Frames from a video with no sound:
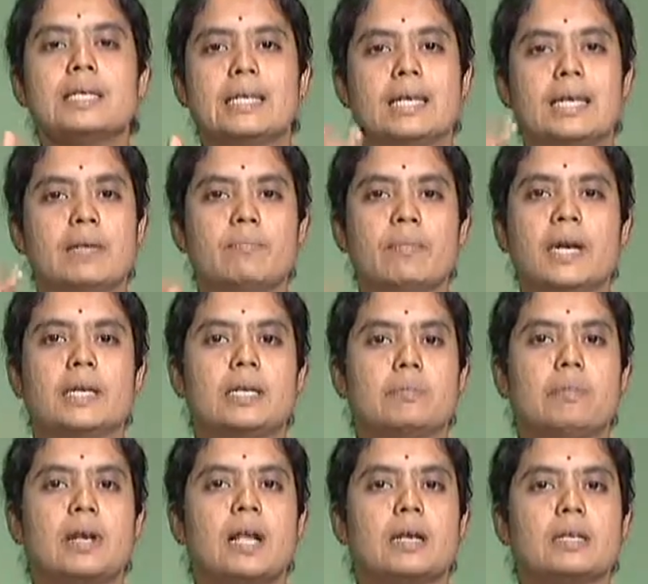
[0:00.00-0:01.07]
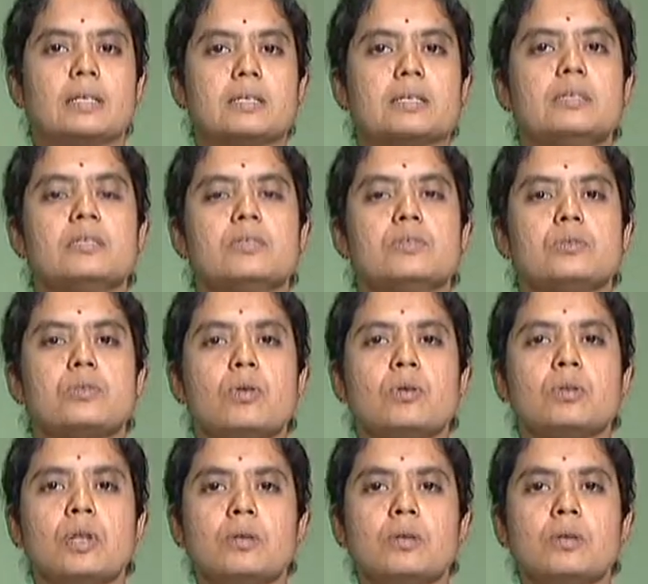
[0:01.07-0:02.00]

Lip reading: treatment plant. So